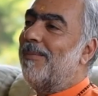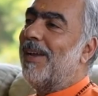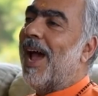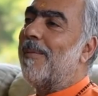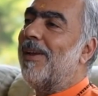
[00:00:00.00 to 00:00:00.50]
be a
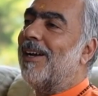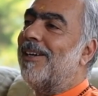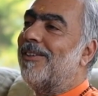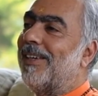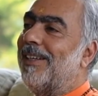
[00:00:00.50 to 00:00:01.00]
happy
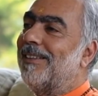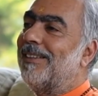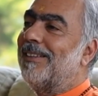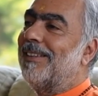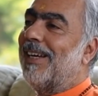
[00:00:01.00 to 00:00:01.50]
country,
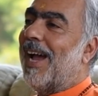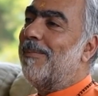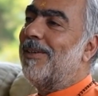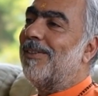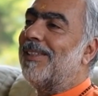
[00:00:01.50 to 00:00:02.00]

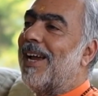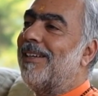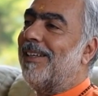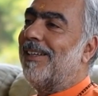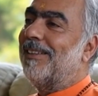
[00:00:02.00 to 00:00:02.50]
happy
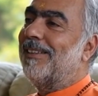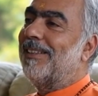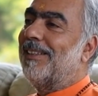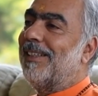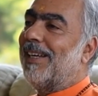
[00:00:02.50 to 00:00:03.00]
society,
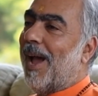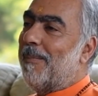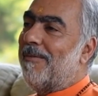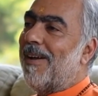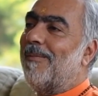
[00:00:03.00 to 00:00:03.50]

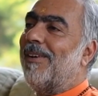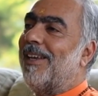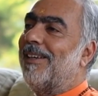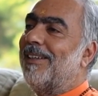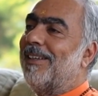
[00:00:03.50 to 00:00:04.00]
happy
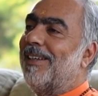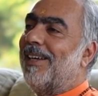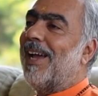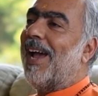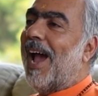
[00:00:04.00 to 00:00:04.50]
family,
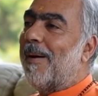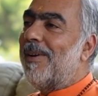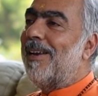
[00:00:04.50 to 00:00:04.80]
happy